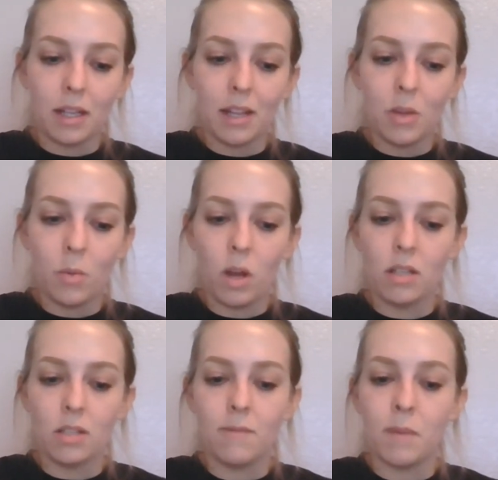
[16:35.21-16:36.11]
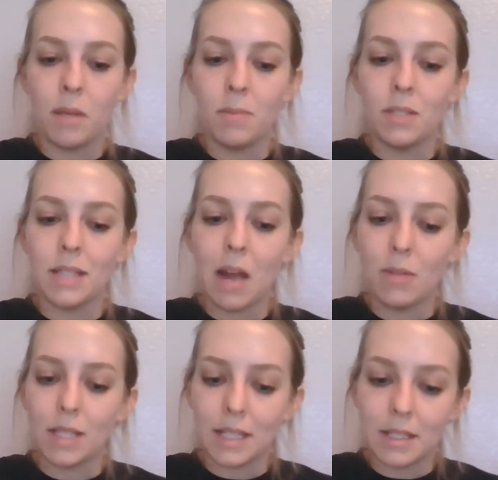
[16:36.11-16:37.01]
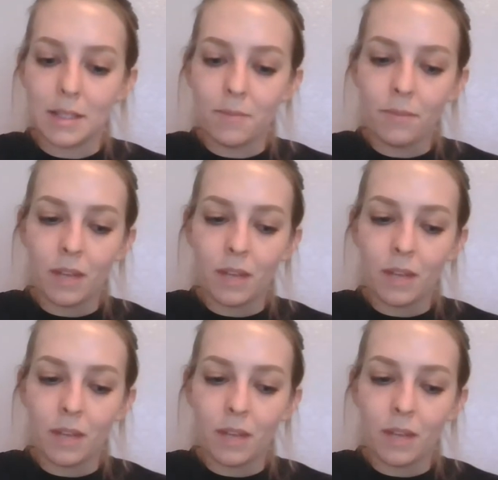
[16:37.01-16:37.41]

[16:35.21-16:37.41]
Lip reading: and the walls of people's houses.